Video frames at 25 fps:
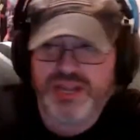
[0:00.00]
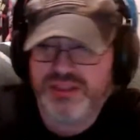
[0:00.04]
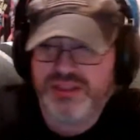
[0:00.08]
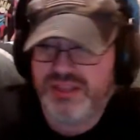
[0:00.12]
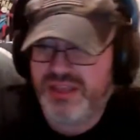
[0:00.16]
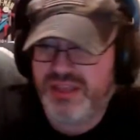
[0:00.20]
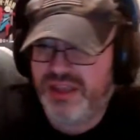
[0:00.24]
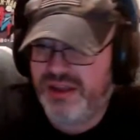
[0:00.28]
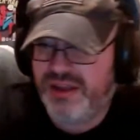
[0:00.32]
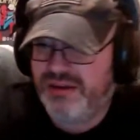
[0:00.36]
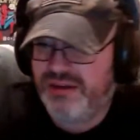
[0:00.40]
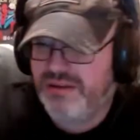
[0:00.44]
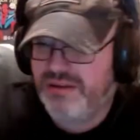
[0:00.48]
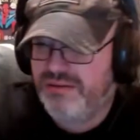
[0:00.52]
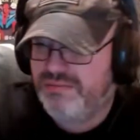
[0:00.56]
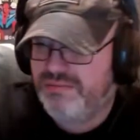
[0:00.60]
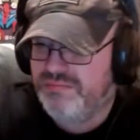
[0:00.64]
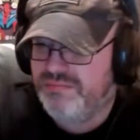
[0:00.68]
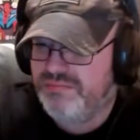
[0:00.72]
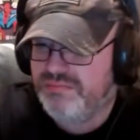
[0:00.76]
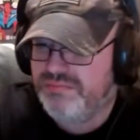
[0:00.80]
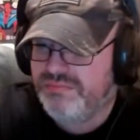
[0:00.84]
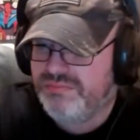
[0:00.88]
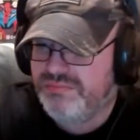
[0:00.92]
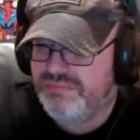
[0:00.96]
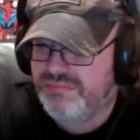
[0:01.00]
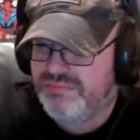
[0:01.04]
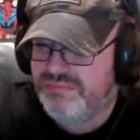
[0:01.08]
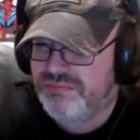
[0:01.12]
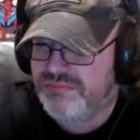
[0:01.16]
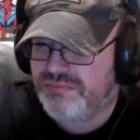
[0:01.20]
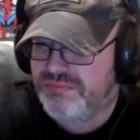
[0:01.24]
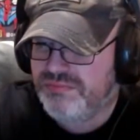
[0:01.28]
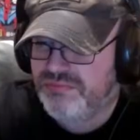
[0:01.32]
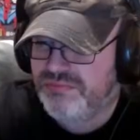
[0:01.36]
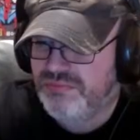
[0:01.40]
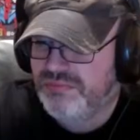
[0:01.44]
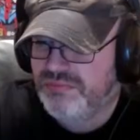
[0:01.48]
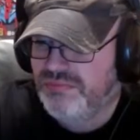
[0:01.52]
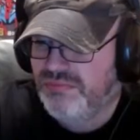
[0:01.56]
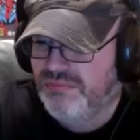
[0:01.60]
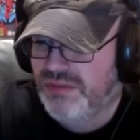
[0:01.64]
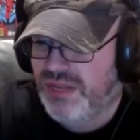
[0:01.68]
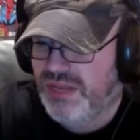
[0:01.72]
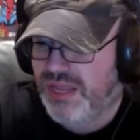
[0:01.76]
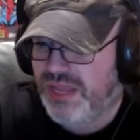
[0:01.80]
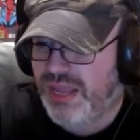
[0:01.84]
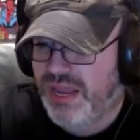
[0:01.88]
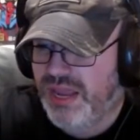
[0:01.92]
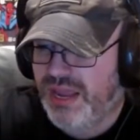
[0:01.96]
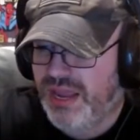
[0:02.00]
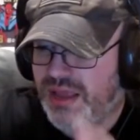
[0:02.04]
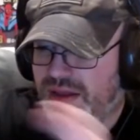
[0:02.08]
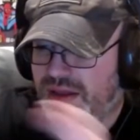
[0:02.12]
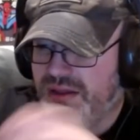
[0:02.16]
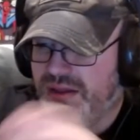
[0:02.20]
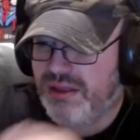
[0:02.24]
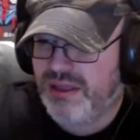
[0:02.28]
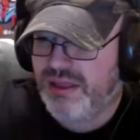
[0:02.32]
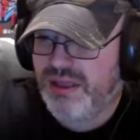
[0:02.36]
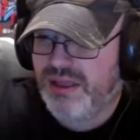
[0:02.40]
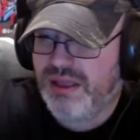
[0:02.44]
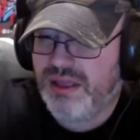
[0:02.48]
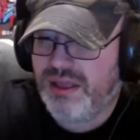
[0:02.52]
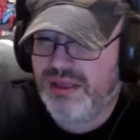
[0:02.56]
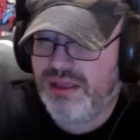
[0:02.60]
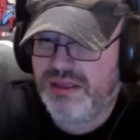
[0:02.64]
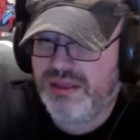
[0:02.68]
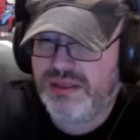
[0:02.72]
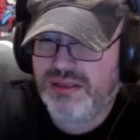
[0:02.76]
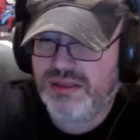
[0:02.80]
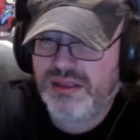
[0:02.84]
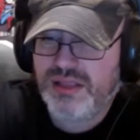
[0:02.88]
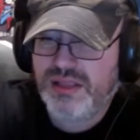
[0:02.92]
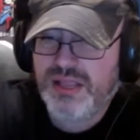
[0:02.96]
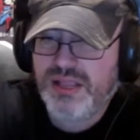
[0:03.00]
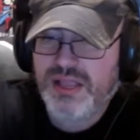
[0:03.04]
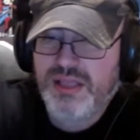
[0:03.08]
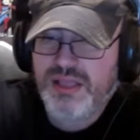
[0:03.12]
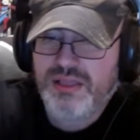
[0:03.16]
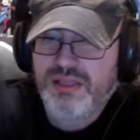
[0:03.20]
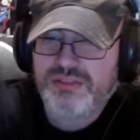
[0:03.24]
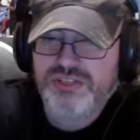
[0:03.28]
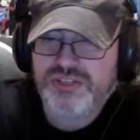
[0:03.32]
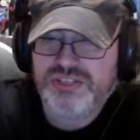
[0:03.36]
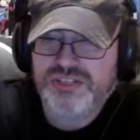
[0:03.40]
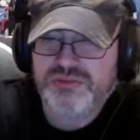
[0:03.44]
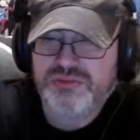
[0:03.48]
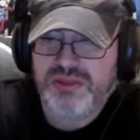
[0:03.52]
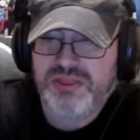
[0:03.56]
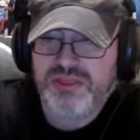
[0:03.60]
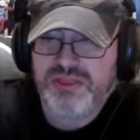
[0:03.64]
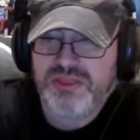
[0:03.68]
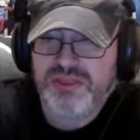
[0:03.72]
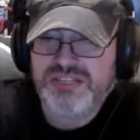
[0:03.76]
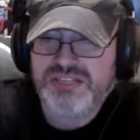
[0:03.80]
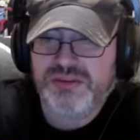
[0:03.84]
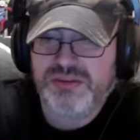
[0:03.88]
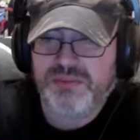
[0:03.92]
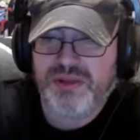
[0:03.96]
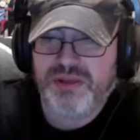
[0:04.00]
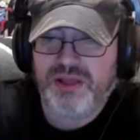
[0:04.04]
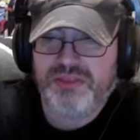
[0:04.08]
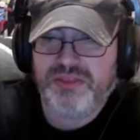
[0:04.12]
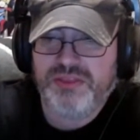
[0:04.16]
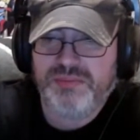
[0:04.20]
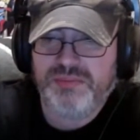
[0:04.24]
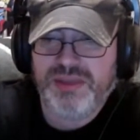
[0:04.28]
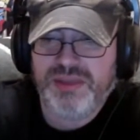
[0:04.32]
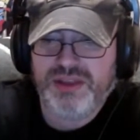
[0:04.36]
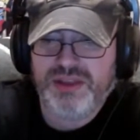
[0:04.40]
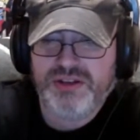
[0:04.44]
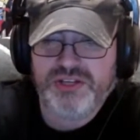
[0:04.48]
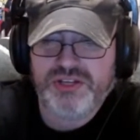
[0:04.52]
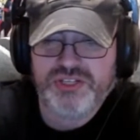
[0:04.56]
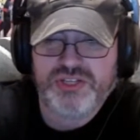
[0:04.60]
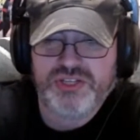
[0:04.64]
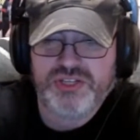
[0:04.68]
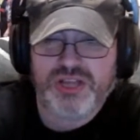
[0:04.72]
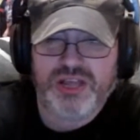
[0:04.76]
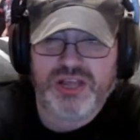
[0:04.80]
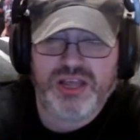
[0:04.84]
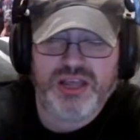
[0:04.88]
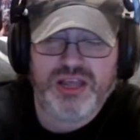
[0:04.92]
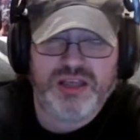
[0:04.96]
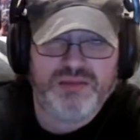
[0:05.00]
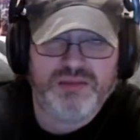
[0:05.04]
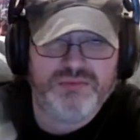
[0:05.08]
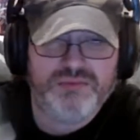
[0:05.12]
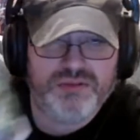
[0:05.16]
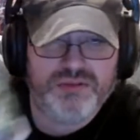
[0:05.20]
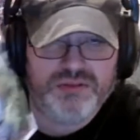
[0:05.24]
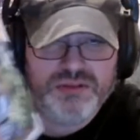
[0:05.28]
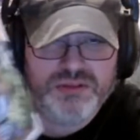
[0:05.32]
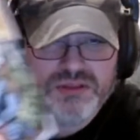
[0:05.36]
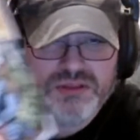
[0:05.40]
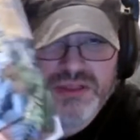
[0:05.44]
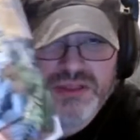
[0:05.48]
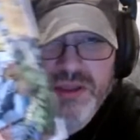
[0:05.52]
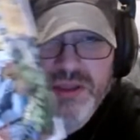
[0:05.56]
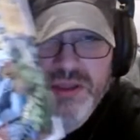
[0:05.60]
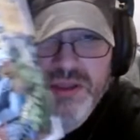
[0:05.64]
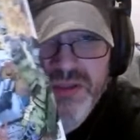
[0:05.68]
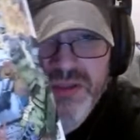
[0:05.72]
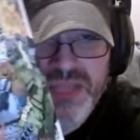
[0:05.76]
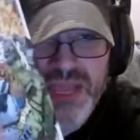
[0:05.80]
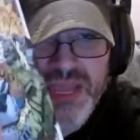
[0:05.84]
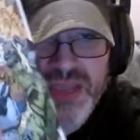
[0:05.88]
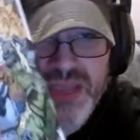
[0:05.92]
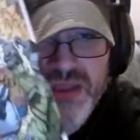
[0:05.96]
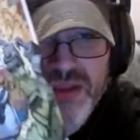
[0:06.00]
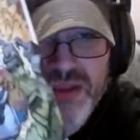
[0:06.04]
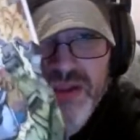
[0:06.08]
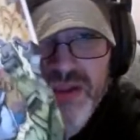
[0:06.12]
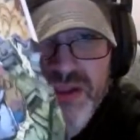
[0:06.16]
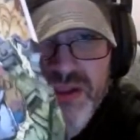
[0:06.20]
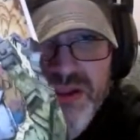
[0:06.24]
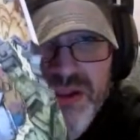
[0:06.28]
at the end. And just when things are about to be just come bleak,